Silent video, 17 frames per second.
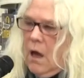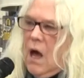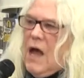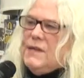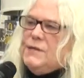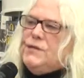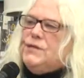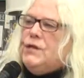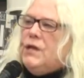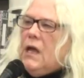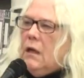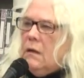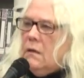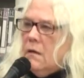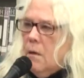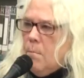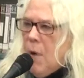I
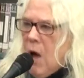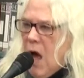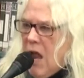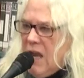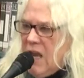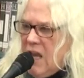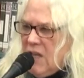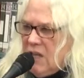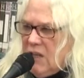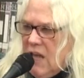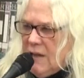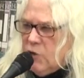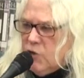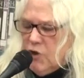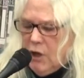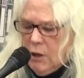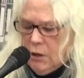sing the body
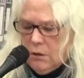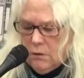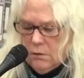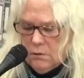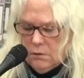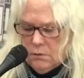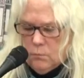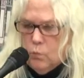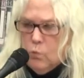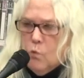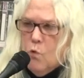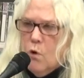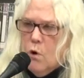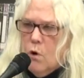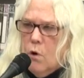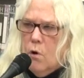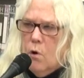electric,
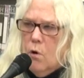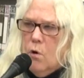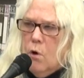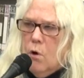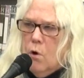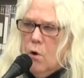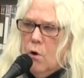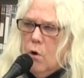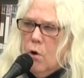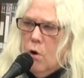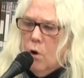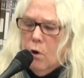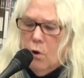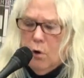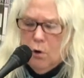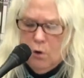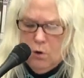
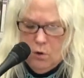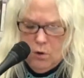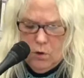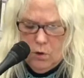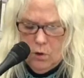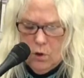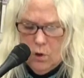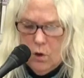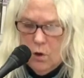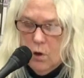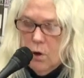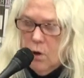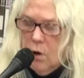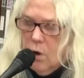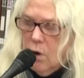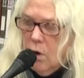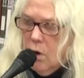
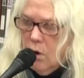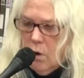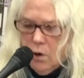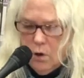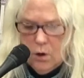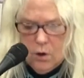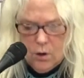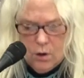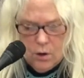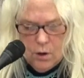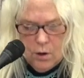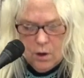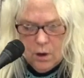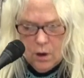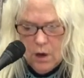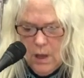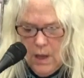whirr.
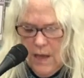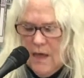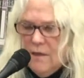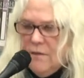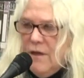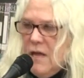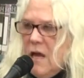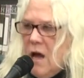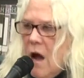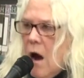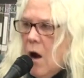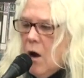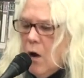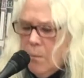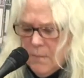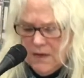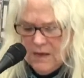The
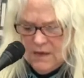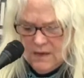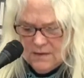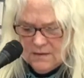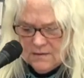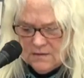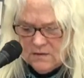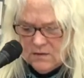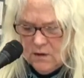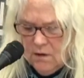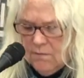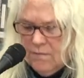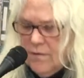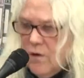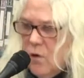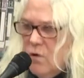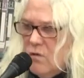armies
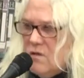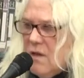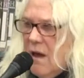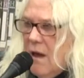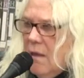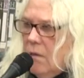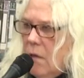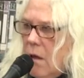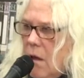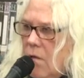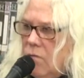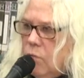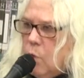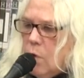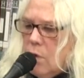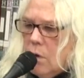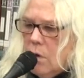of those I love,
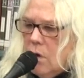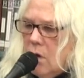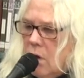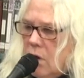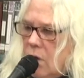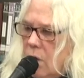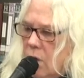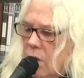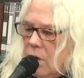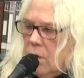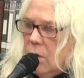whirr.